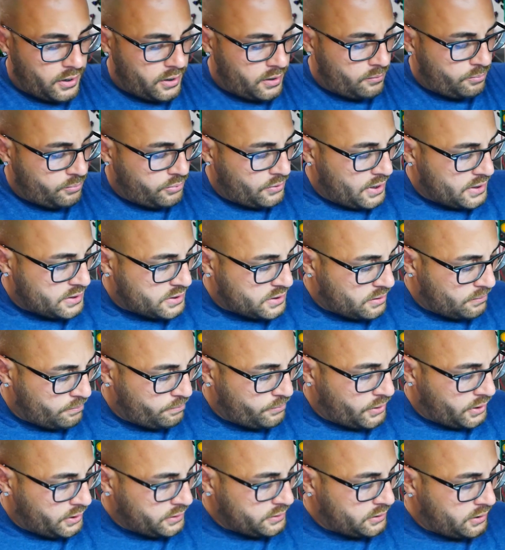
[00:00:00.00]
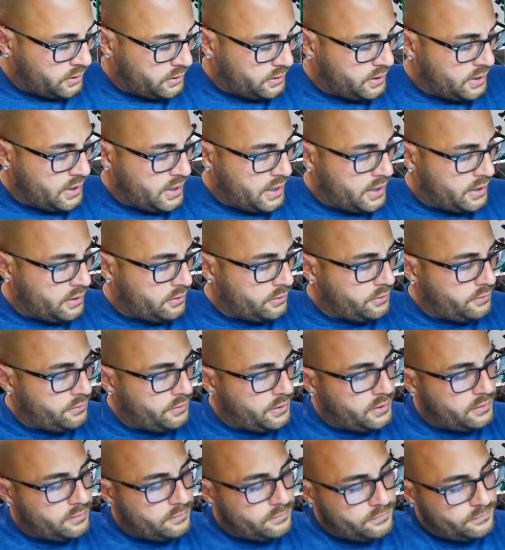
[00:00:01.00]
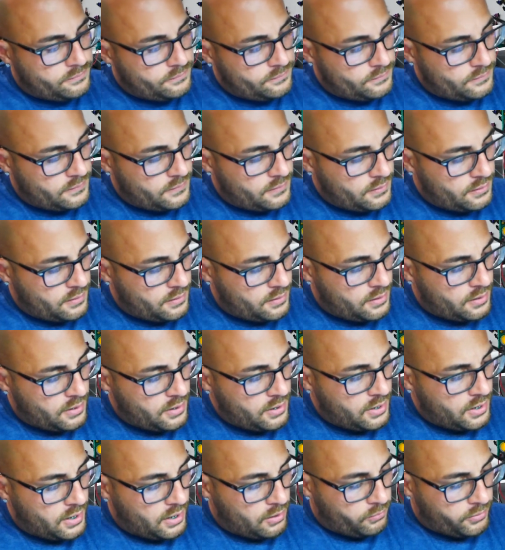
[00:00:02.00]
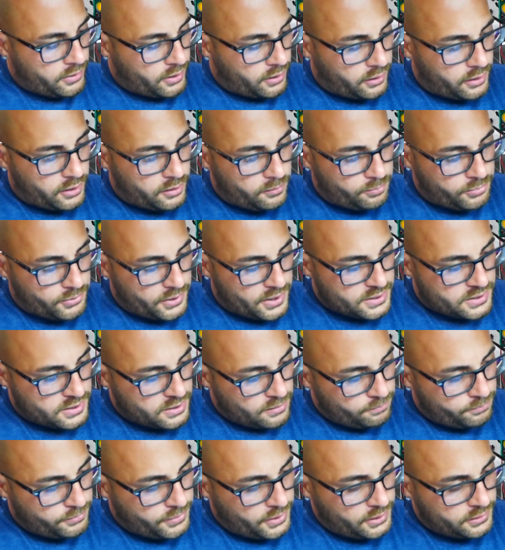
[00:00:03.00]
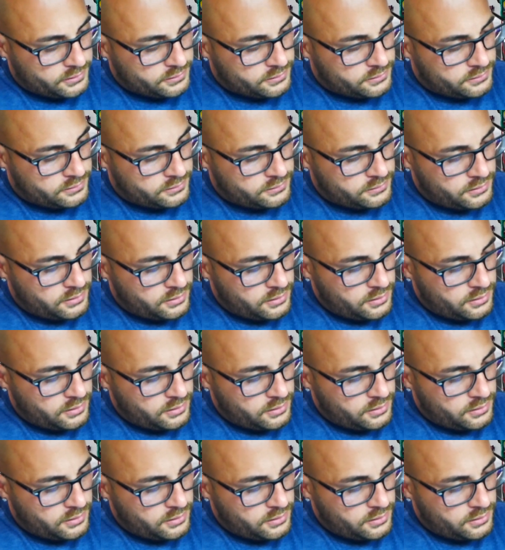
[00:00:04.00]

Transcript: gonna press the button on the air unit and we are gonna press the button